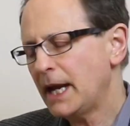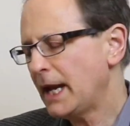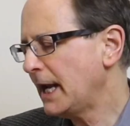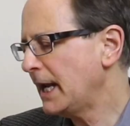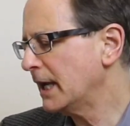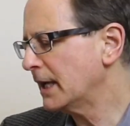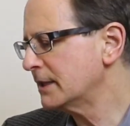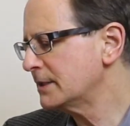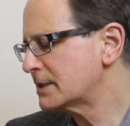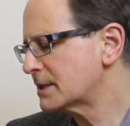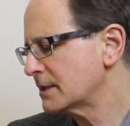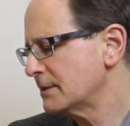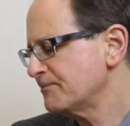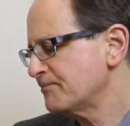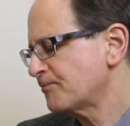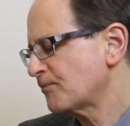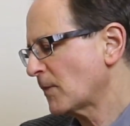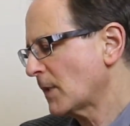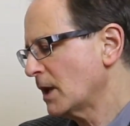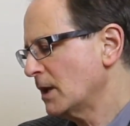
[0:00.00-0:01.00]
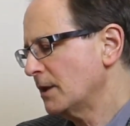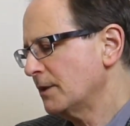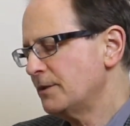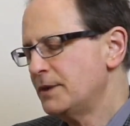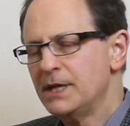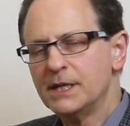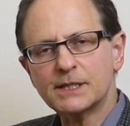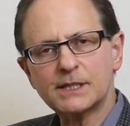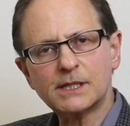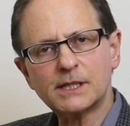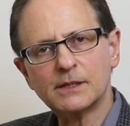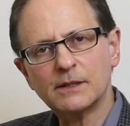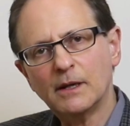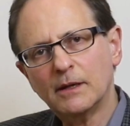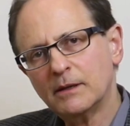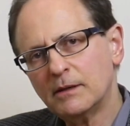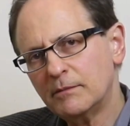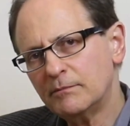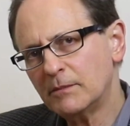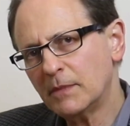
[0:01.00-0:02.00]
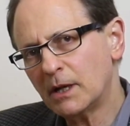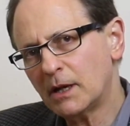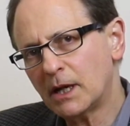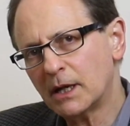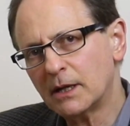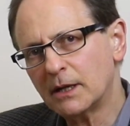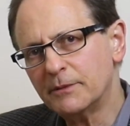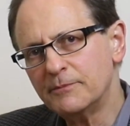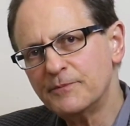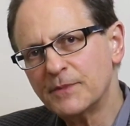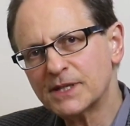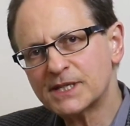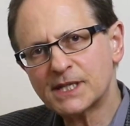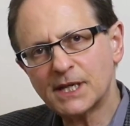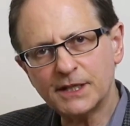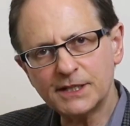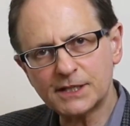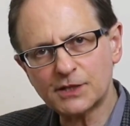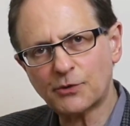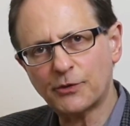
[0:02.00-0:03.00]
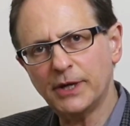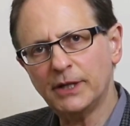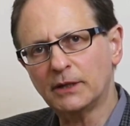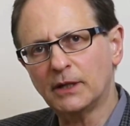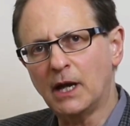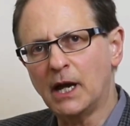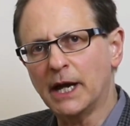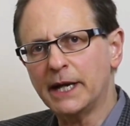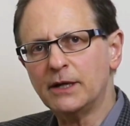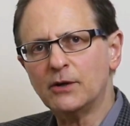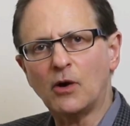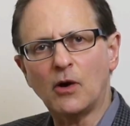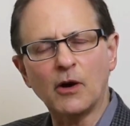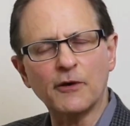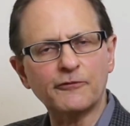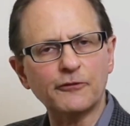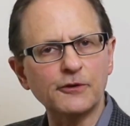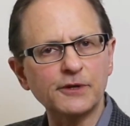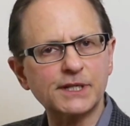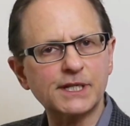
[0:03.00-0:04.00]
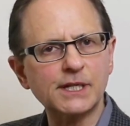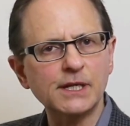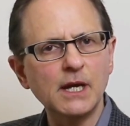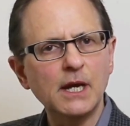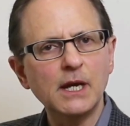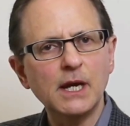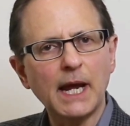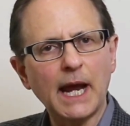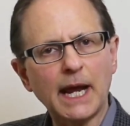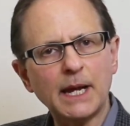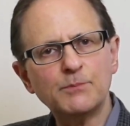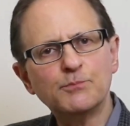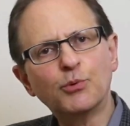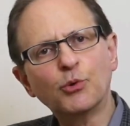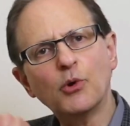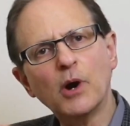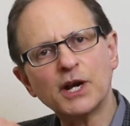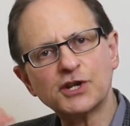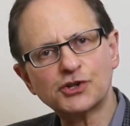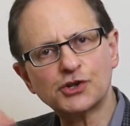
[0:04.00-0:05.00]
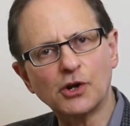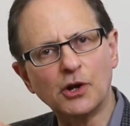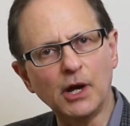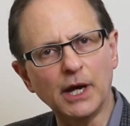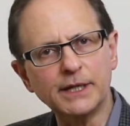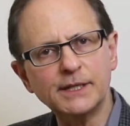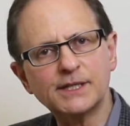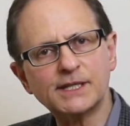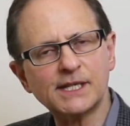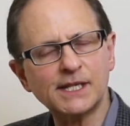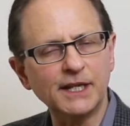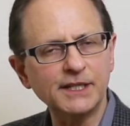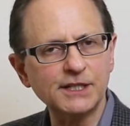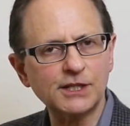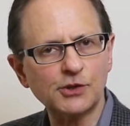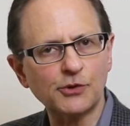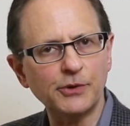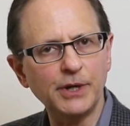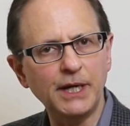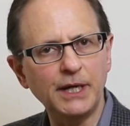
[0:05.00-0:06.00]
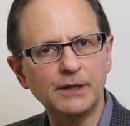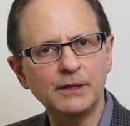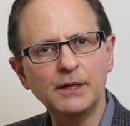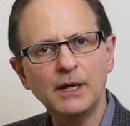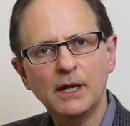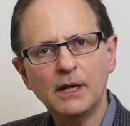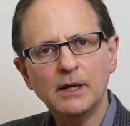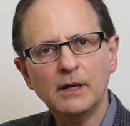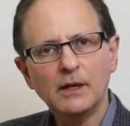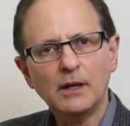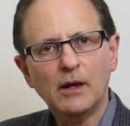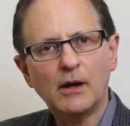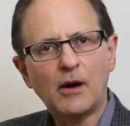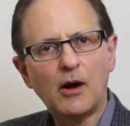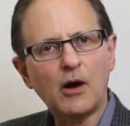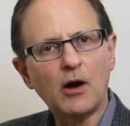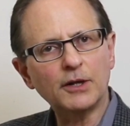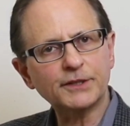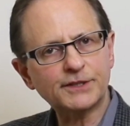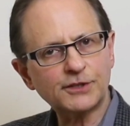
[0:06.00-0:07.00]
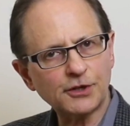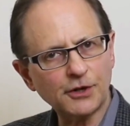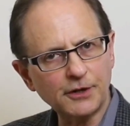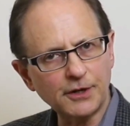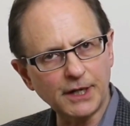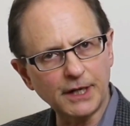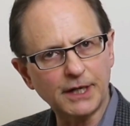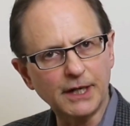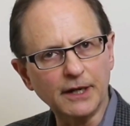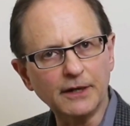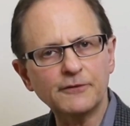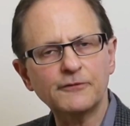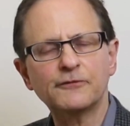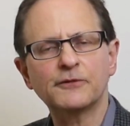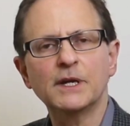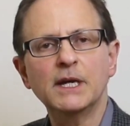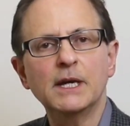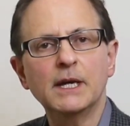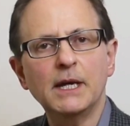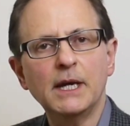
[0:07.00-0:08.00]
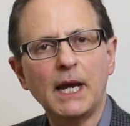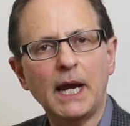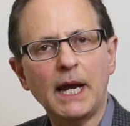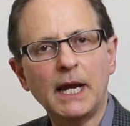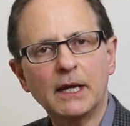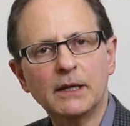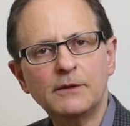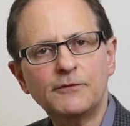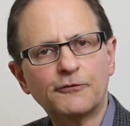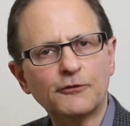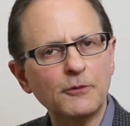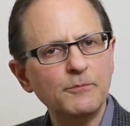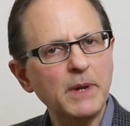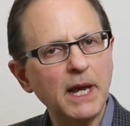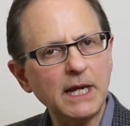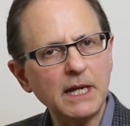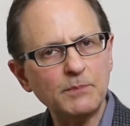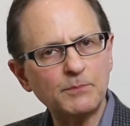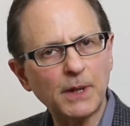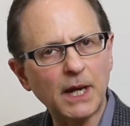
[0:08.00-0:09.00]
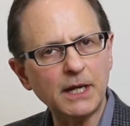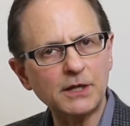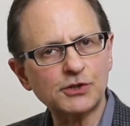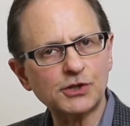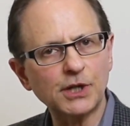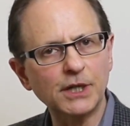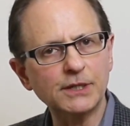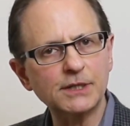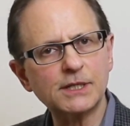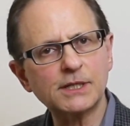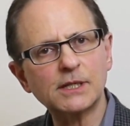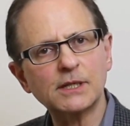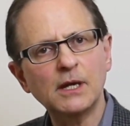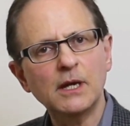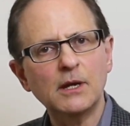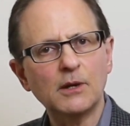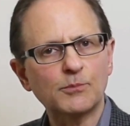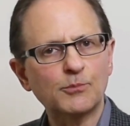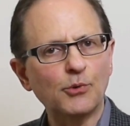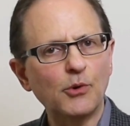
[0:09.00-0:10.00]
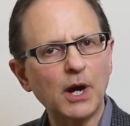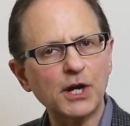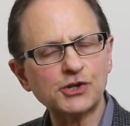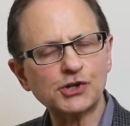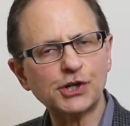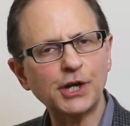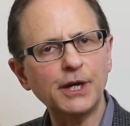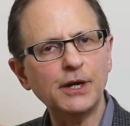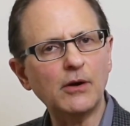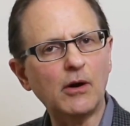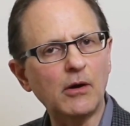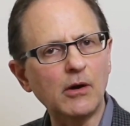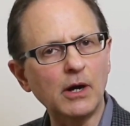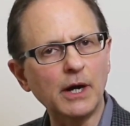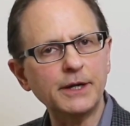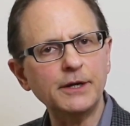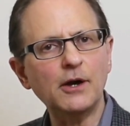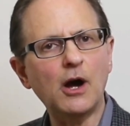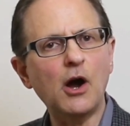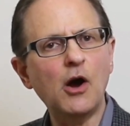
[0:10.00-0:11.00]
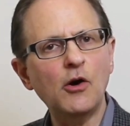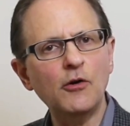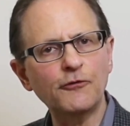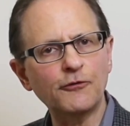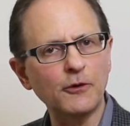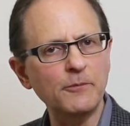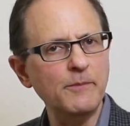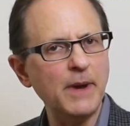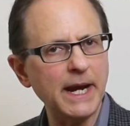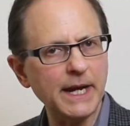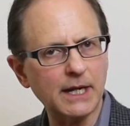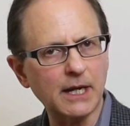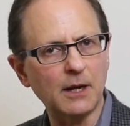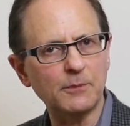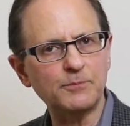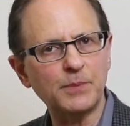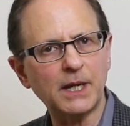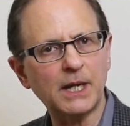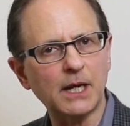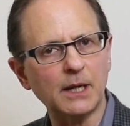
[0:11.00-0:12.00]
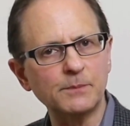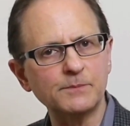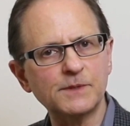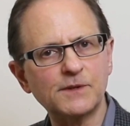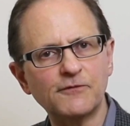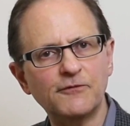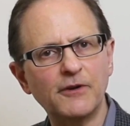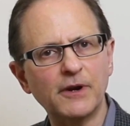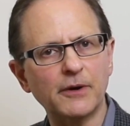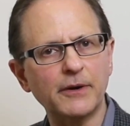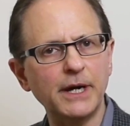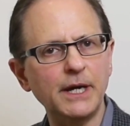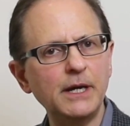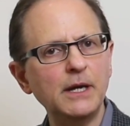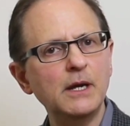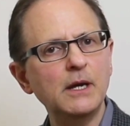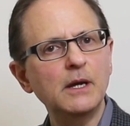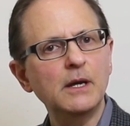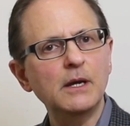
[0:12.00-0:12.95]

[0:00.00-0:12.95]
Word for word: and this sunscreen line offers a brush-on sunscreen alternative, and for many patients brushing on over makeup becomes very